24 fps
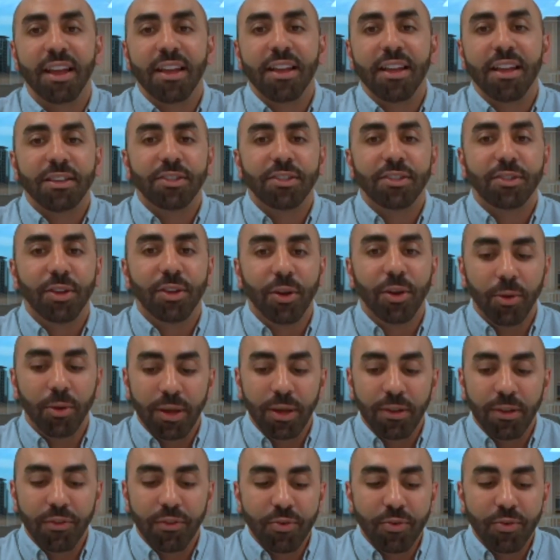So
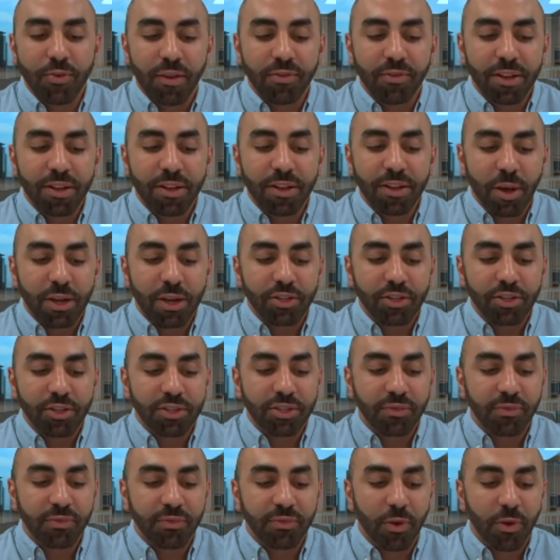if you have any questions
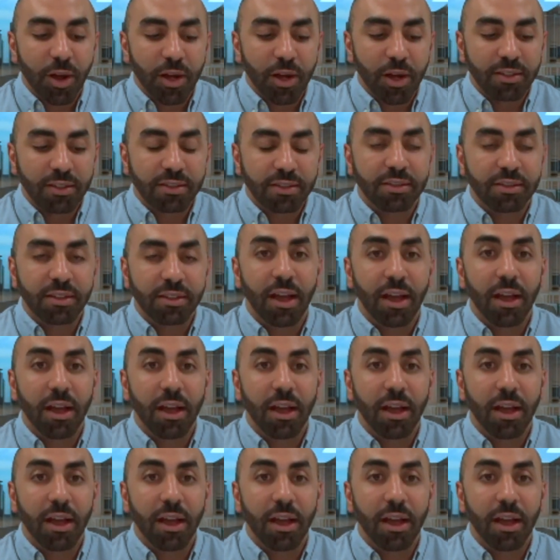for us,